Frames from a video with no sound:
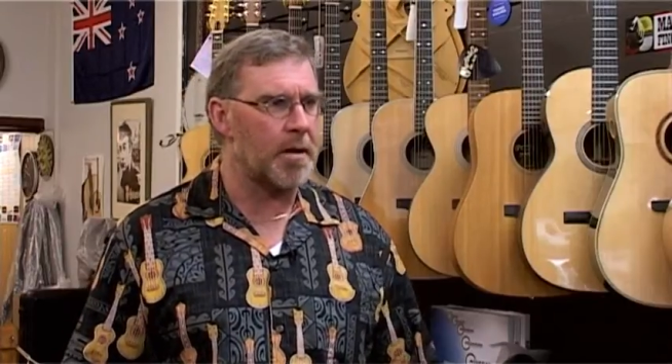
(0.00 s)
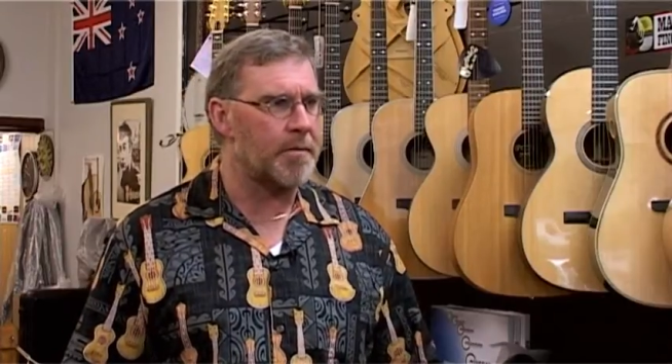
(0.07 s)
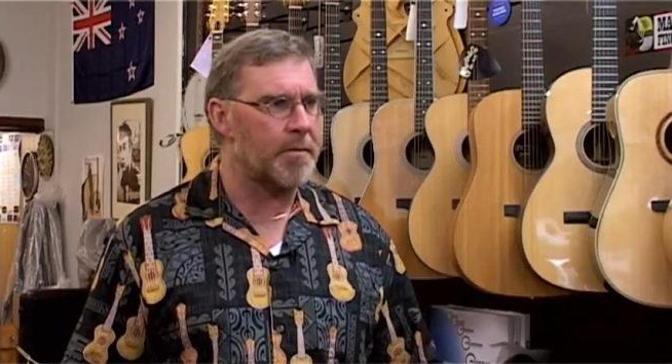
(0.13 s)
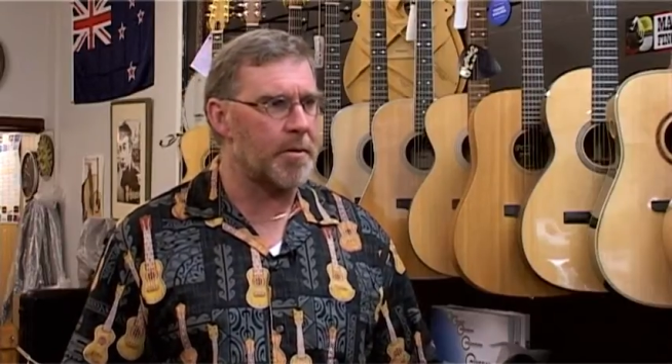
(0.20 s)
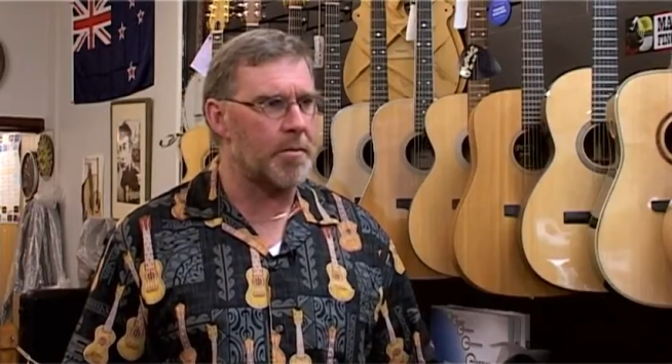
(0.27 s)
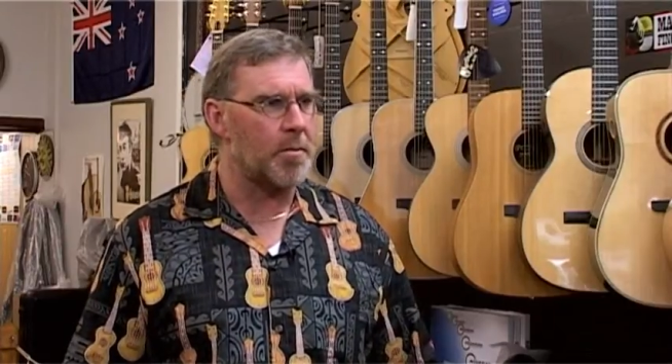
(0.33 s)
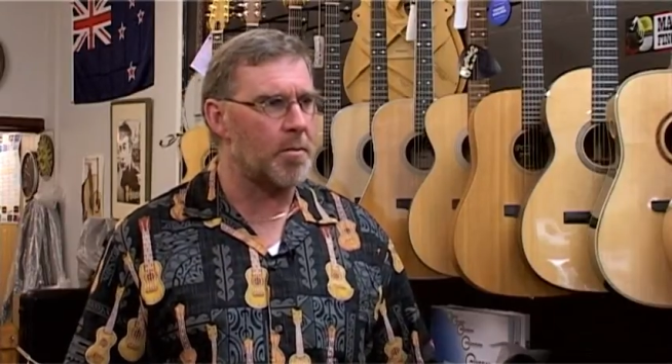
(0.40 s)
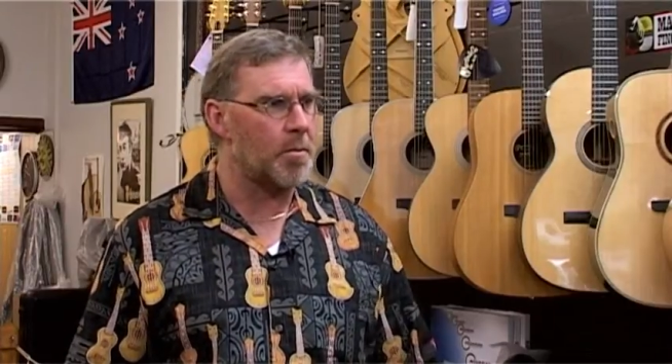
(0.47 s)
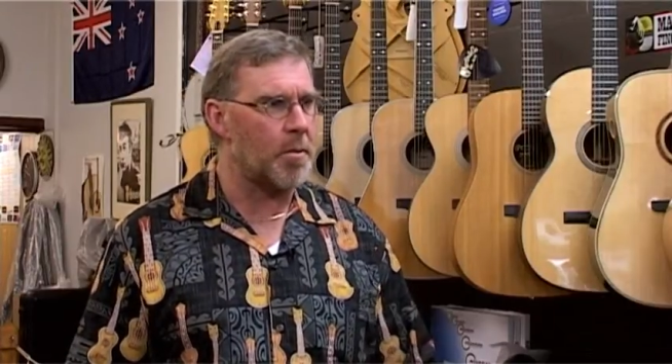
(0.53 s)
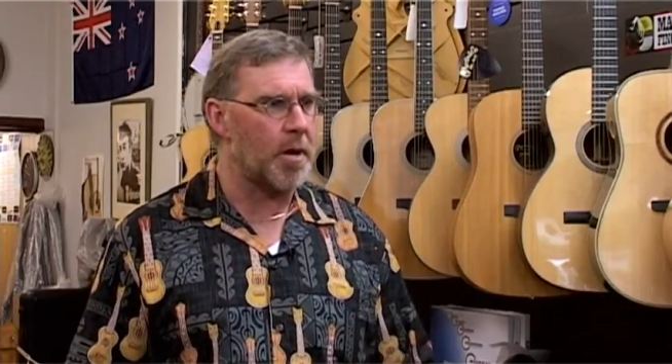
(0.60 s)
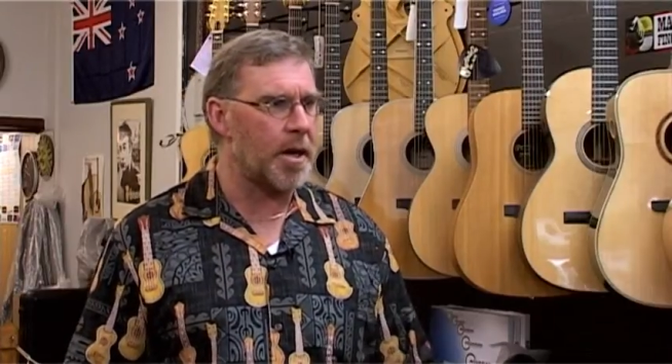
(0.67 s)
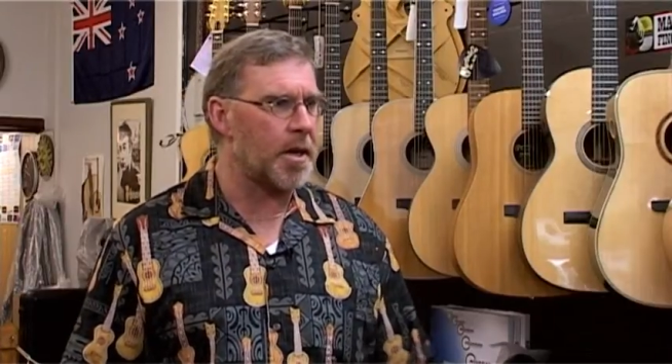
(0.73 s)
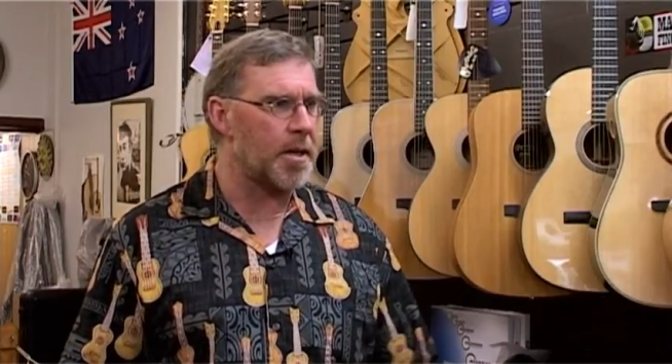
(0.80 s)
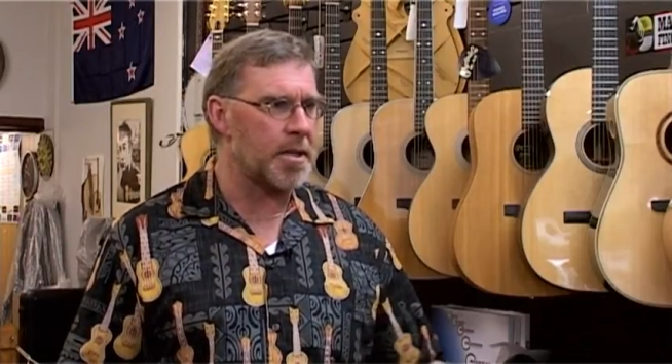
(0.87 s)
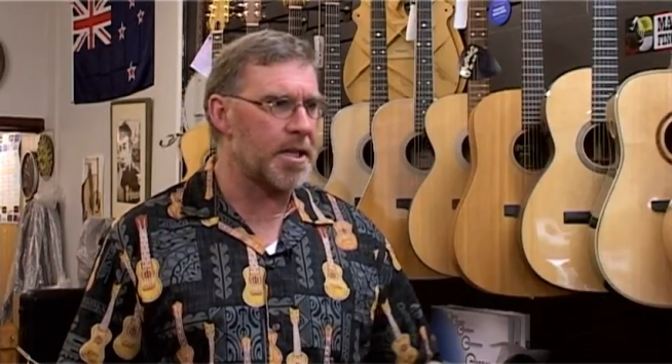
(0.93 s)
from
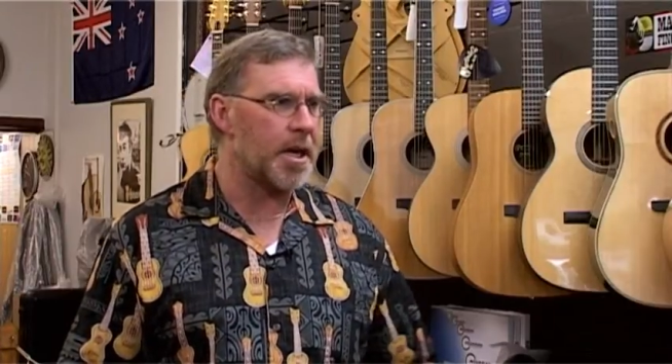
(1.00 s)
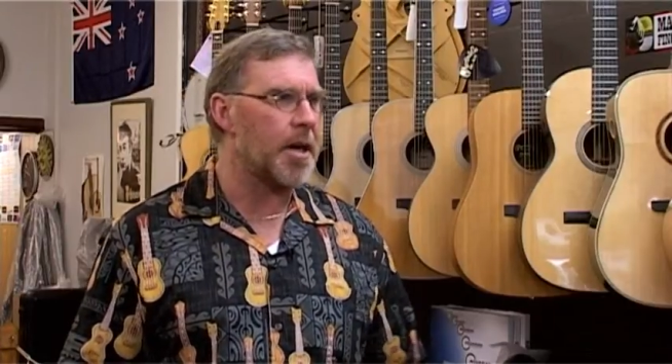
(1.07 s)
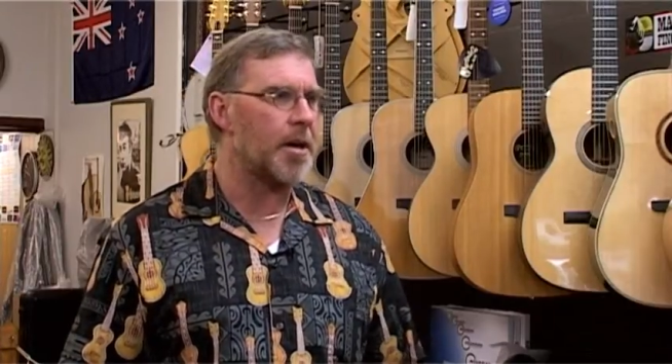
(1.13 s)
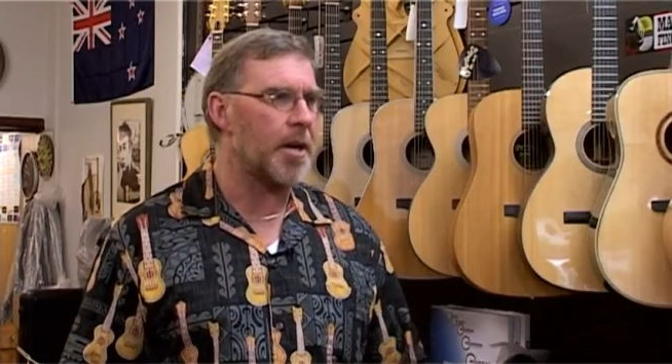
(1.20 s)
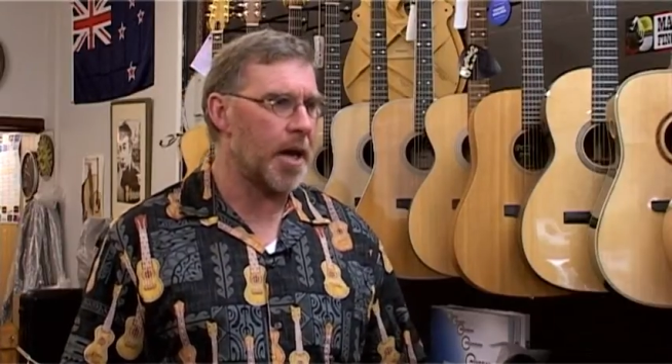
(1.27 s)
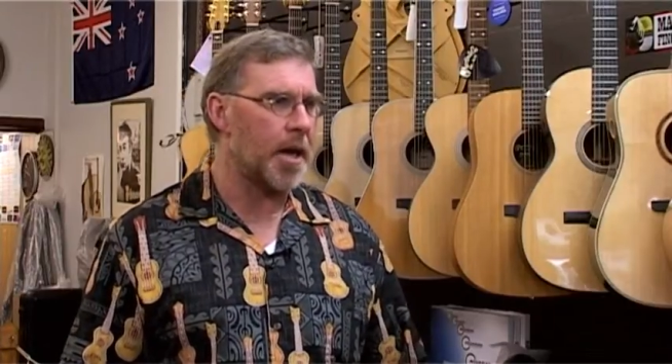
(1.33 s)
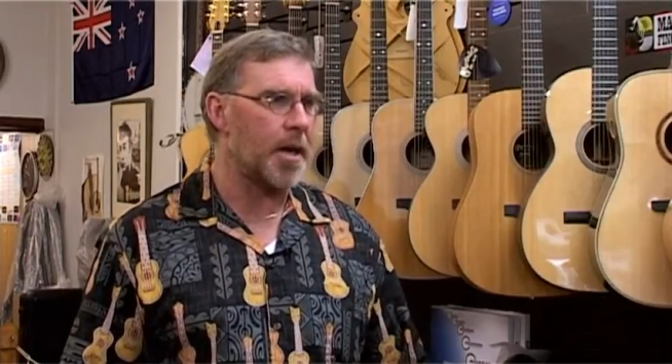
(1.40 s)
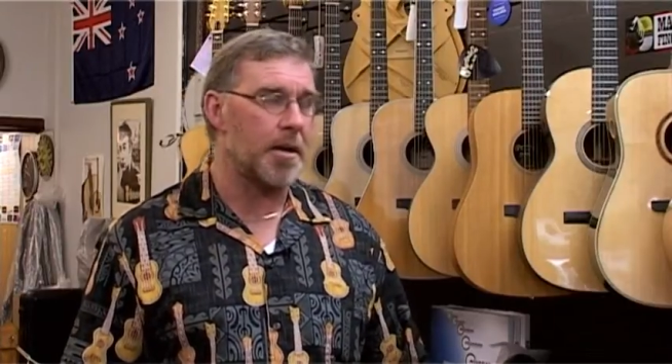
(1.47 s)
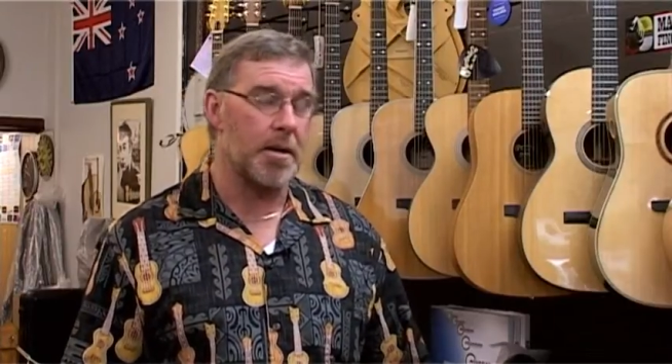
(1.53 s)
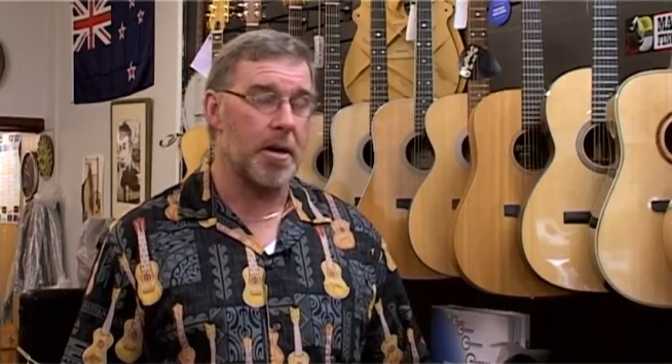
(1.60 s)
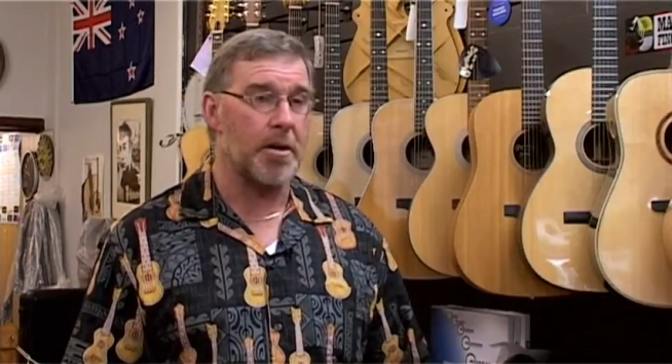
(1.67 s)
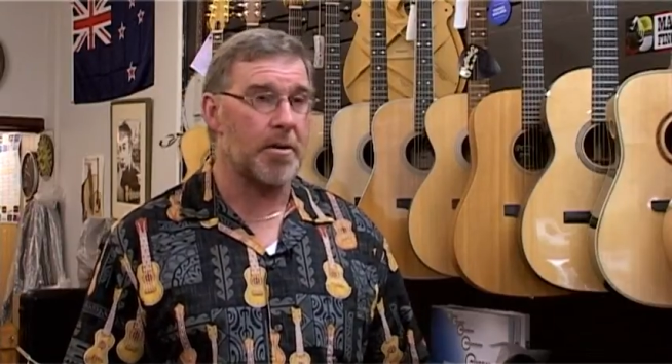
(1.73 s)
way out of town and